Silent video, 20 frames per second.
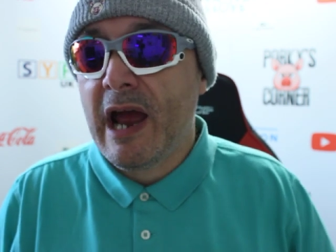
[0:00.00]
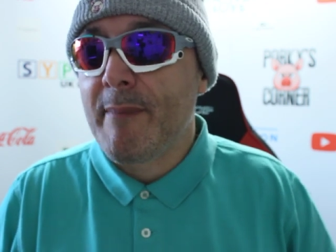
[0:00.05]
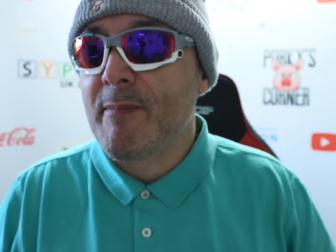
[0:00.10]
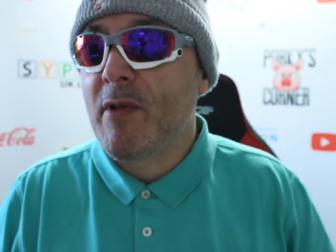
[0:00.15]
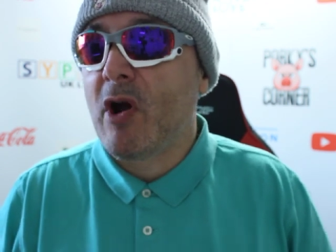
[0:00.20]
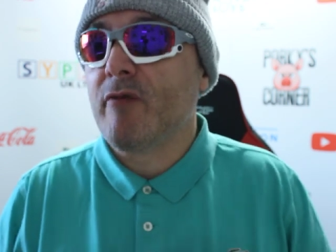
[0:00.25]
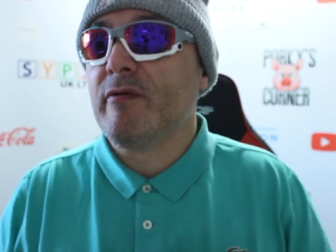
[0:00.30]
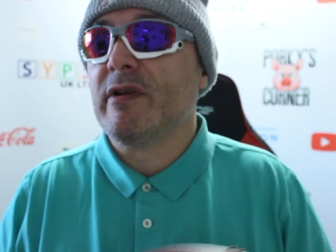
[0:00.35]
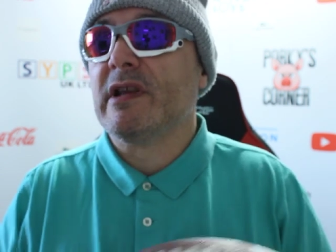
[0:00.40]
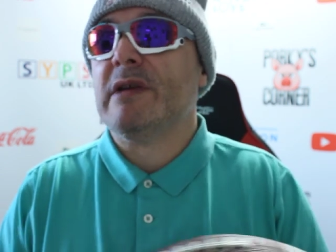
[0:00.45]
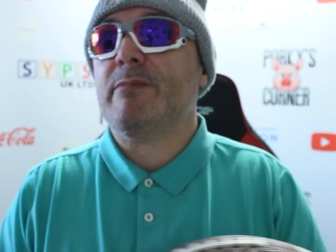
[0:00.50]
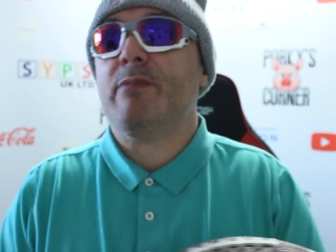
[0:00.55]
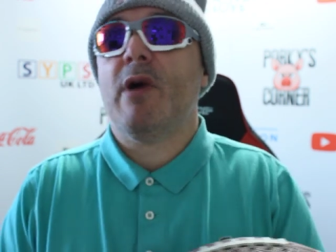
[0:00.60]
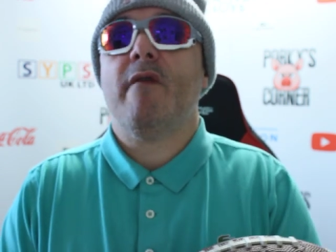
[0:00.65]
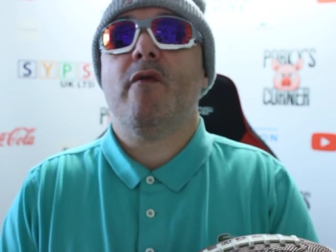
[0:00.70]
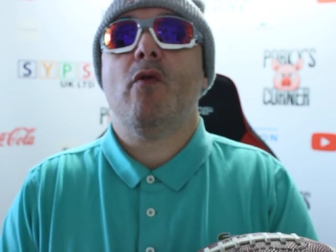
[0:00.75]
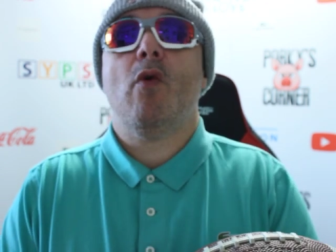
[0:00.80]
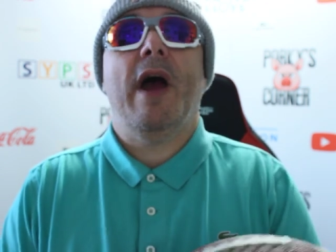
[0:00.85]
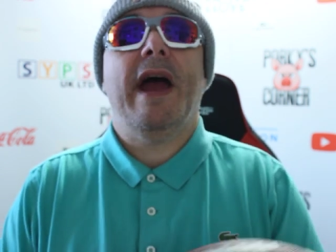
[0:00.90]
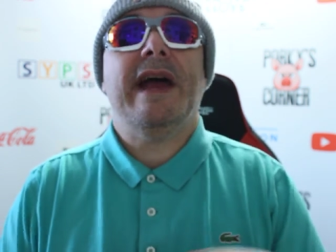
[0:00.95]
I'm not really
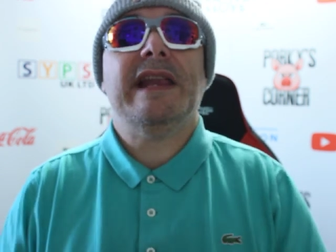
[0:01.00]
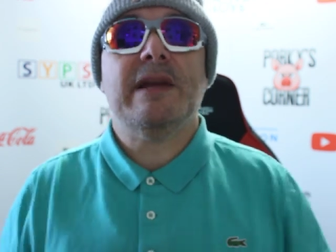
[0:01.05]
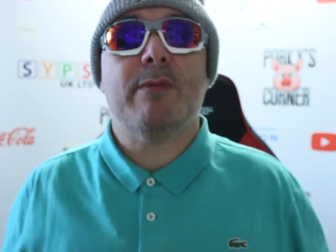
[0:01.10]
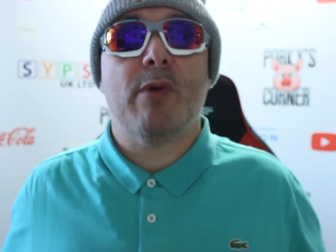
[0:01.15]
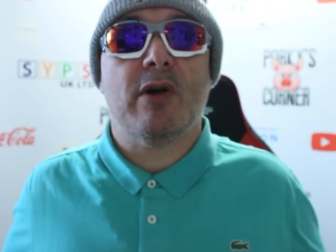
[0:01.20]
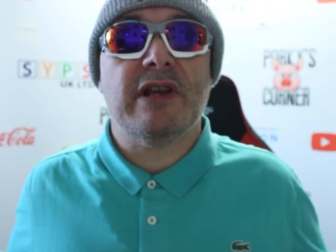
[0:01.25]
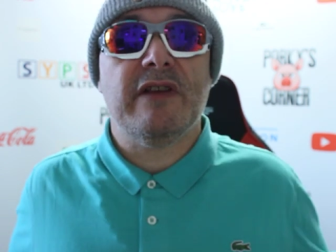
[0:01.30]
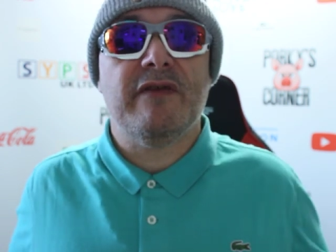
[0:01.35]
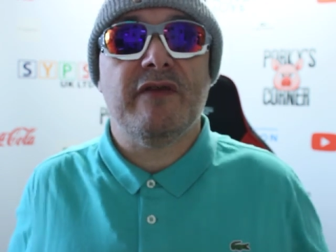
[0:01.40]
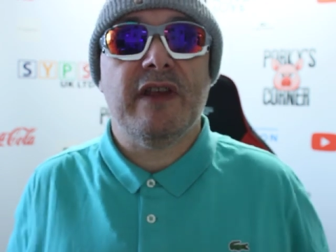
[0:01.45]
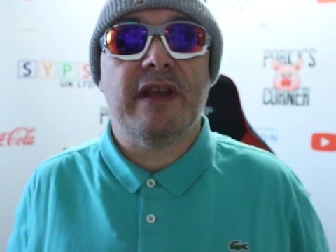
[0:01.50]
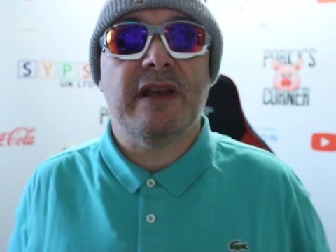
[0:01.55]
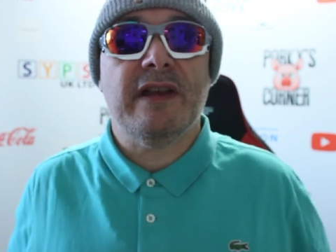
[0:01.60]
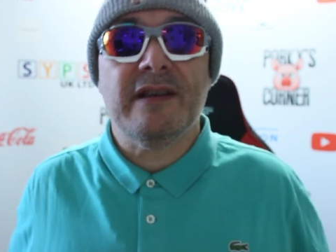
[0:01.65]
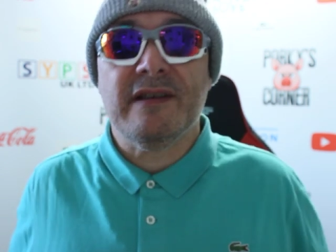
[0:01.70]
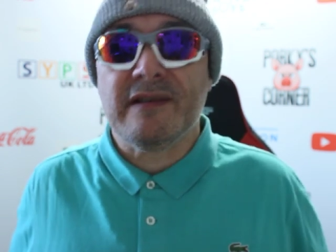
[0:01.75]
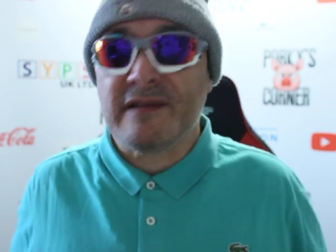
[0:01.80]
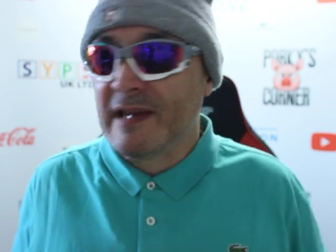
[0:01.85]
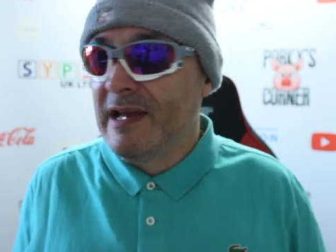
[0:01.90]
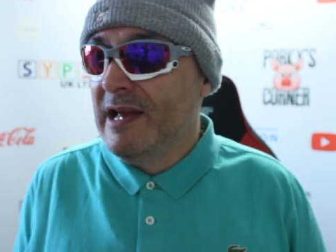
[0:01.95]
bothered what anybody
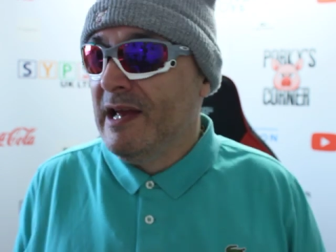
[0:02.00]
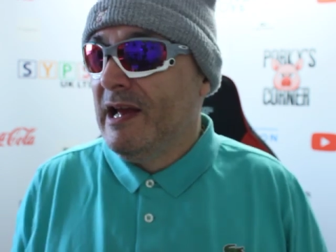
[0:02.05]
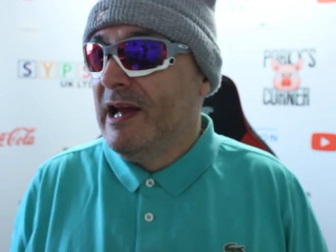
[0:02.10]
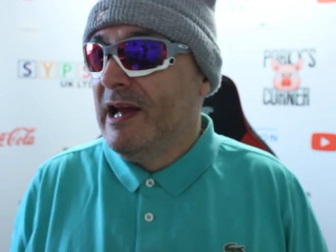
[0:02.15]
thinks.